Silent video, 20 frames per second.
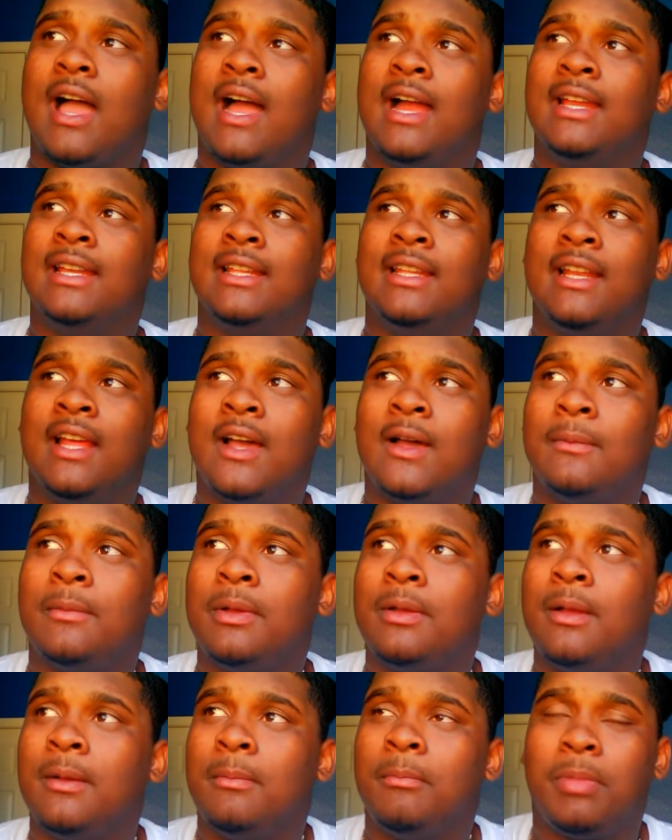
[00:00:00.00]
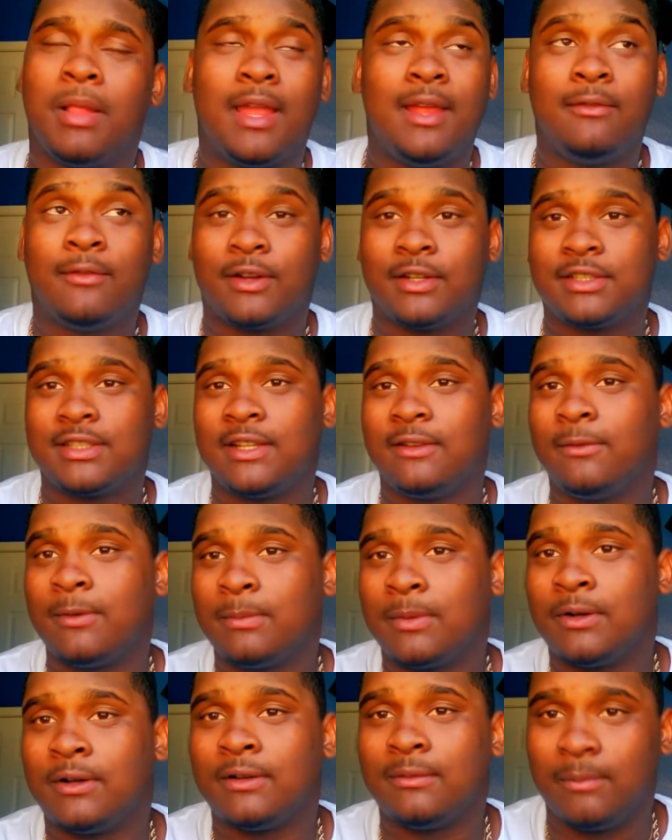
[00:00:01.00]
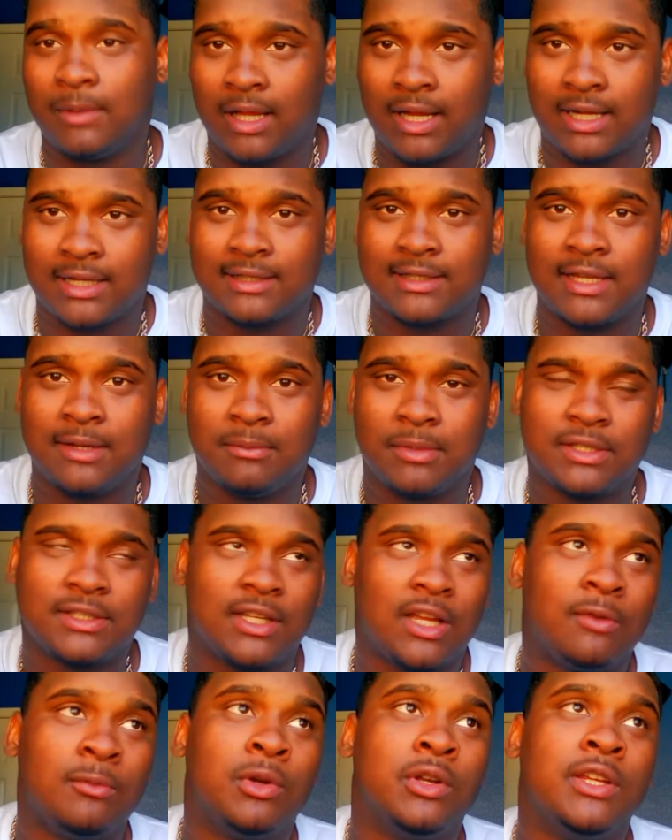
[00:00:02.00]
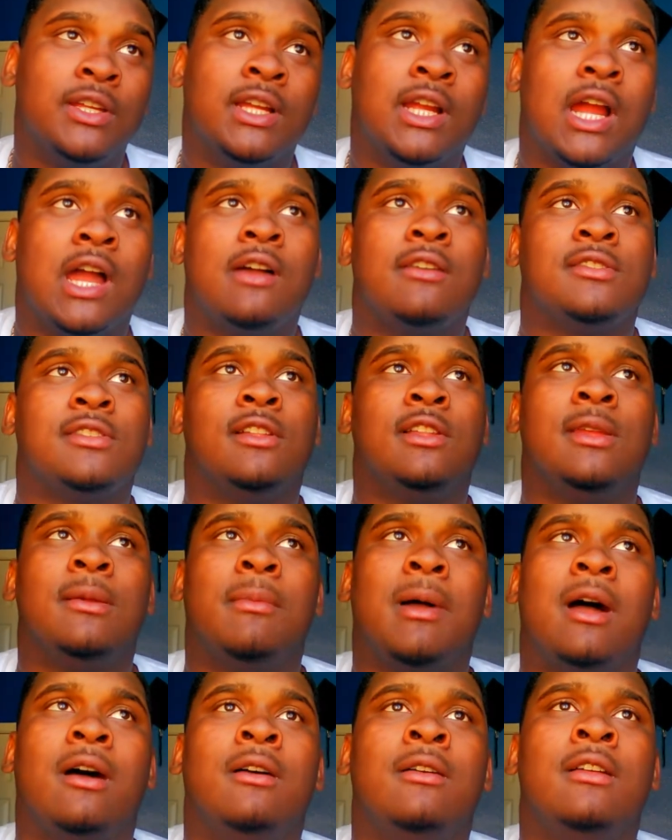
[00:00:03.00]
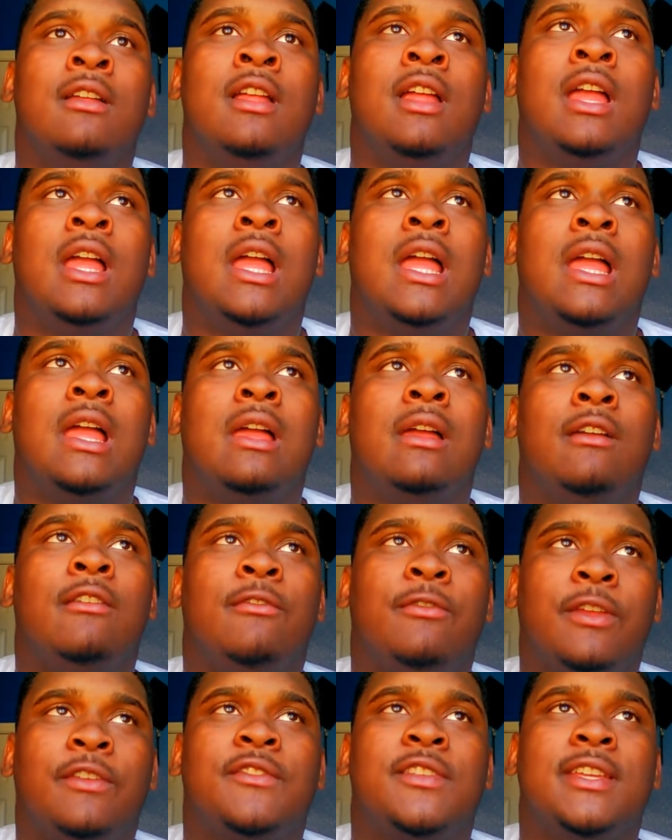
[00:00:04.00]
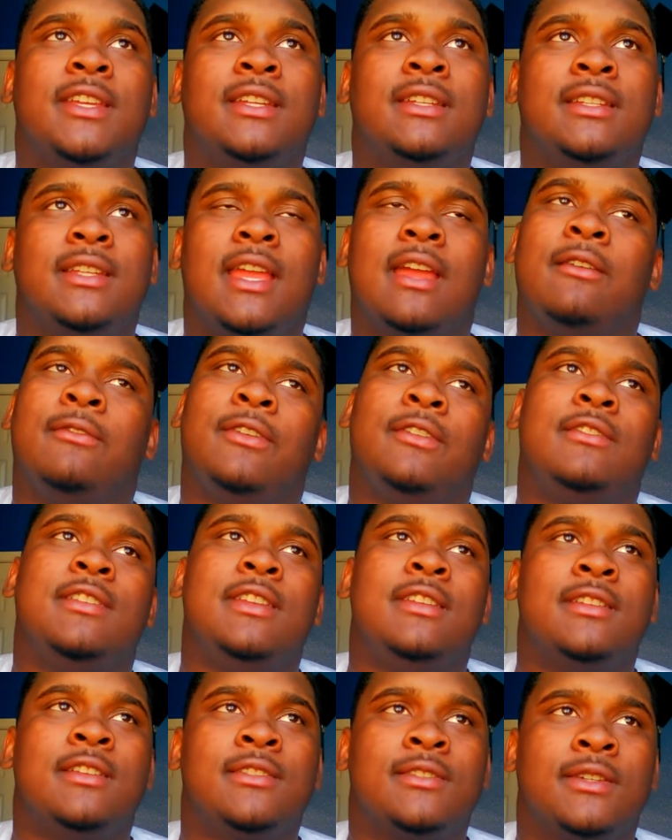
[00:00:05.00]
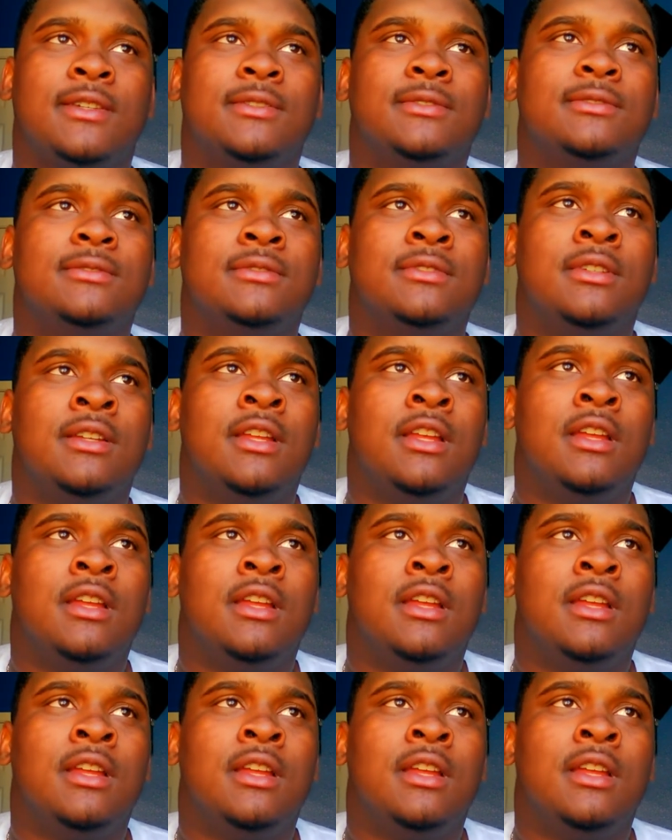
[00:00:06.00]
I ended up playing varsity football. Like I said, my sophomore year, I was only about 15 years old.